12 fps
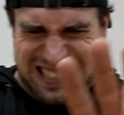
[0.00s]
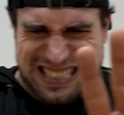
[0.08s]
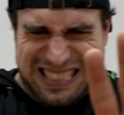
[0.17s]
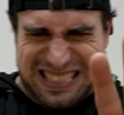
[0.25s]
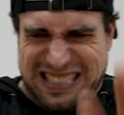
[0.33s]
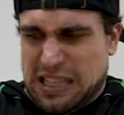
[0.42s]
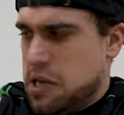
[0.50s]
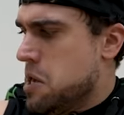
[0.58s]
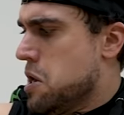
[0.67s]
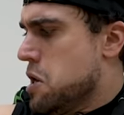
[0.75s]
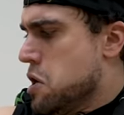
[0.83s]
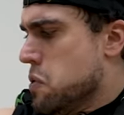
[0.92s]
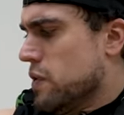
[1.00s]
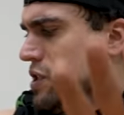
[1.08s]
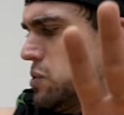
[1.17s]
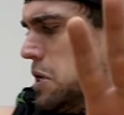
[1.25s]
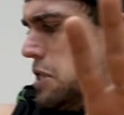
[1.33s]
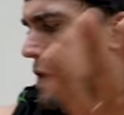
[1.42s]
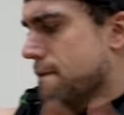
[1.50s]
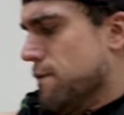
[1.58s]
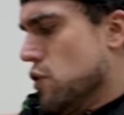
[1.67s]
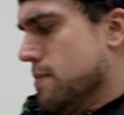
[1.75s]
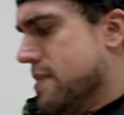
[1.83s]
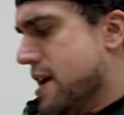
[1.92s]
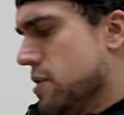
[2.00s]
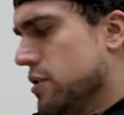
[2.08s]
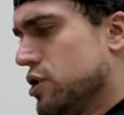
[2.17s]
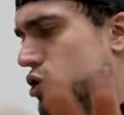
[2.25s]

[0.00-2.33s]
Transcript: Half time. Once you get that form down, you can